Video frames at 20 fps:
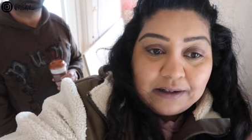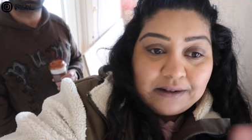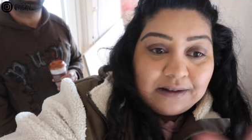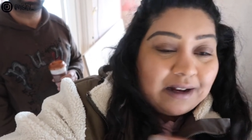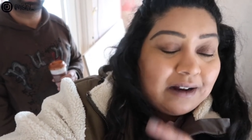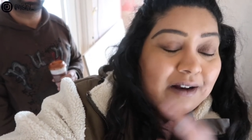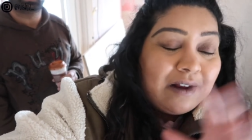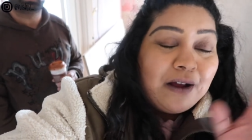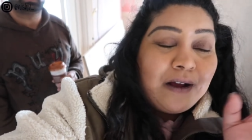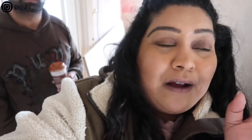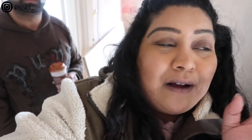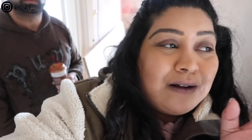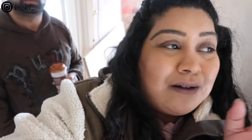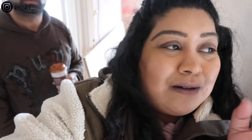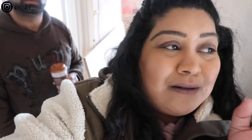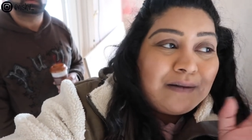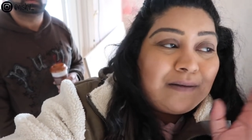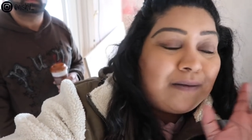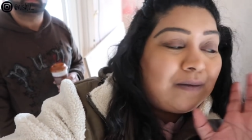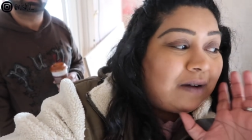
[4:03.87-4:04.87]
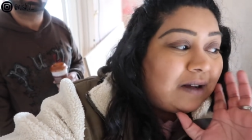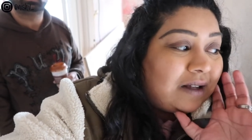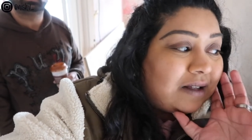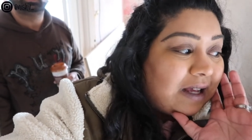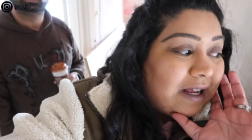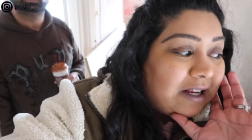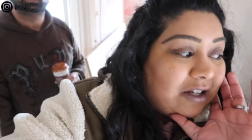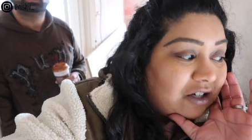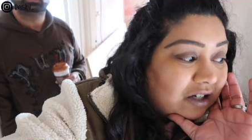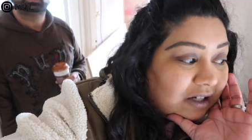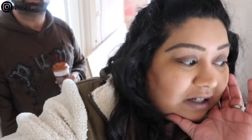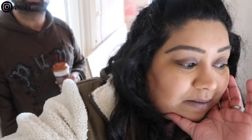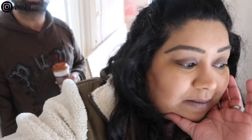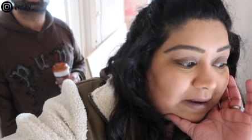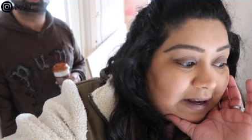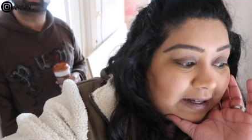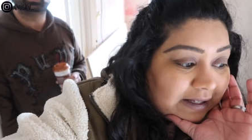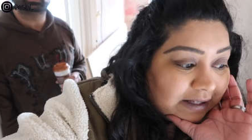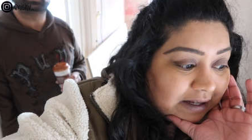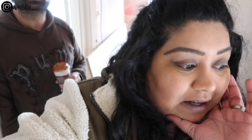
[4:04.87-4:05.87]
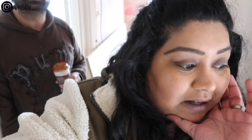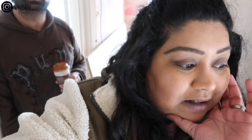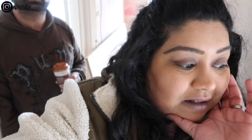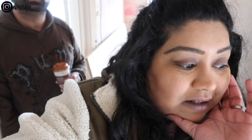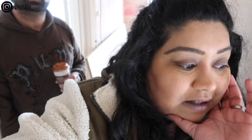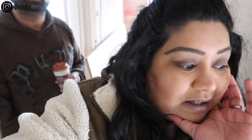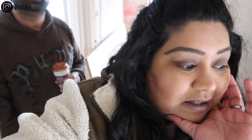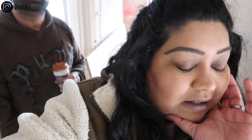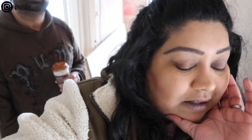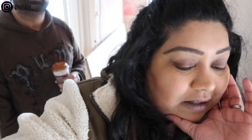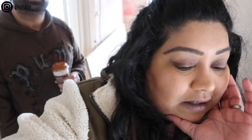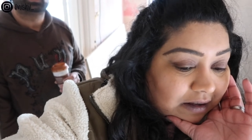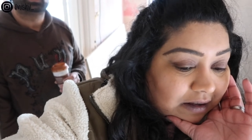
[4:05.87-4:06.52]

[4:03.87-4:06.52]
And yeah. then it just that's makes that's, sense.